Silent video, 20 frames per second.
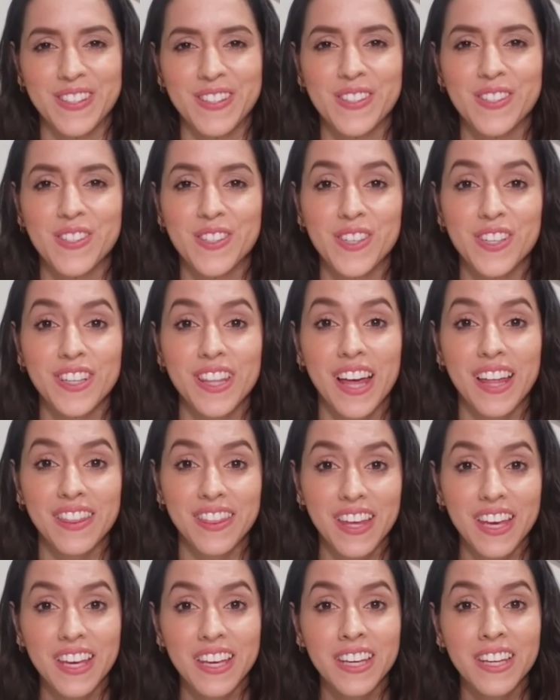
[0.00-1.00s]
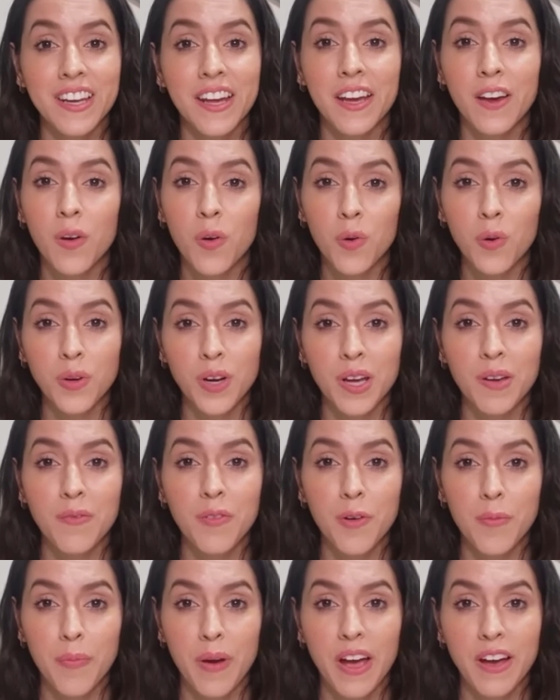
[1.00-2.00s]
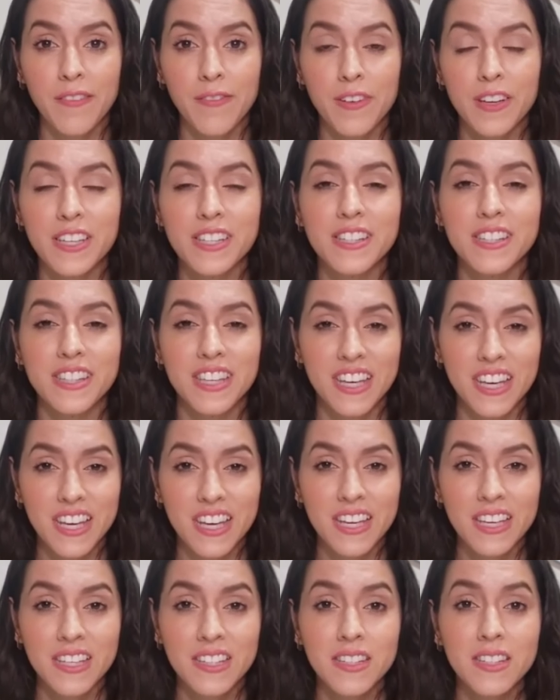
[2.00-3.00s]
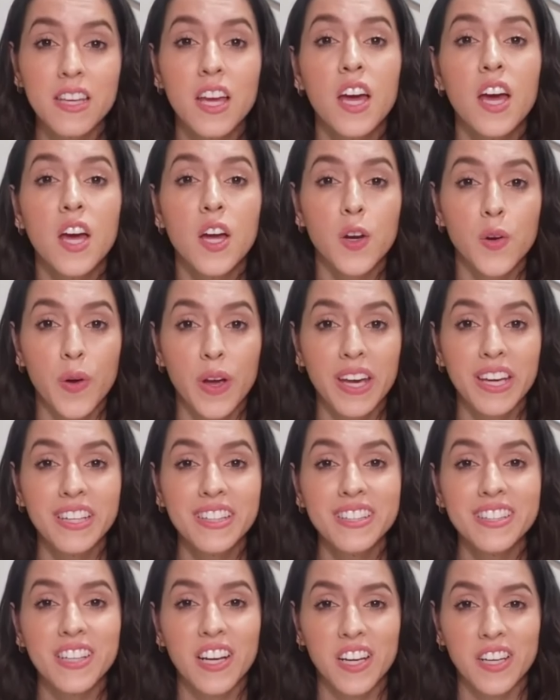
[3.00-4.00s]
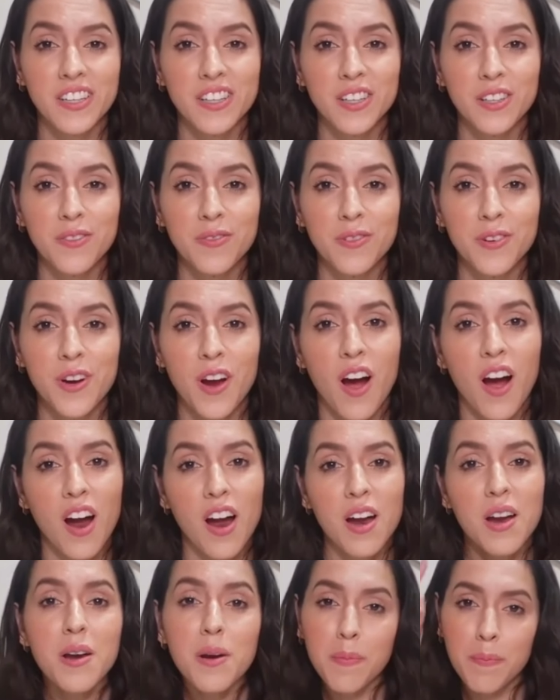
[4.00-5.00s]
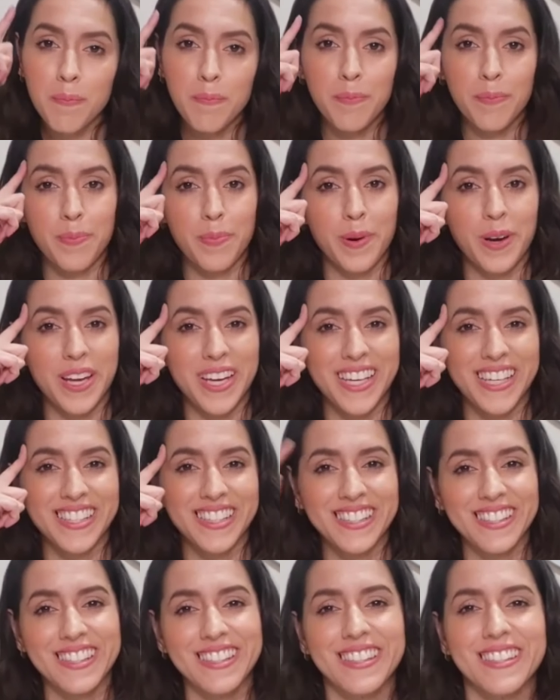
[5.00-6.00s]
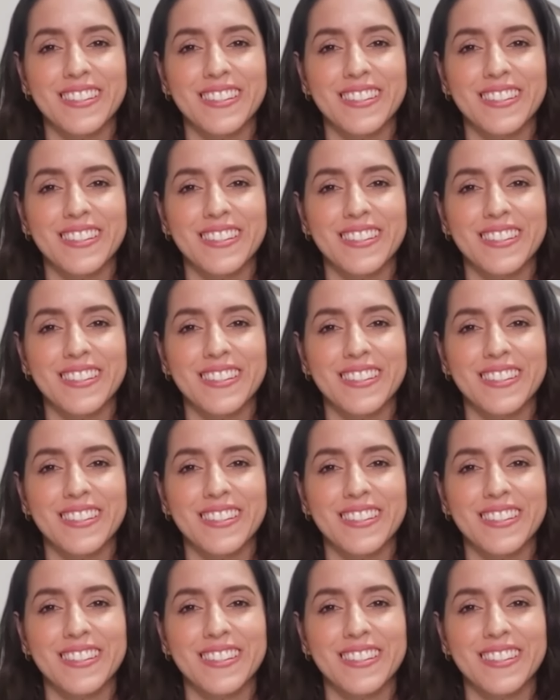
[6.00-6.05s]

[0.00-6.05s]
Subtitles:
to ensure that they eat a whole grain for breakfast is, grains are good for our brains.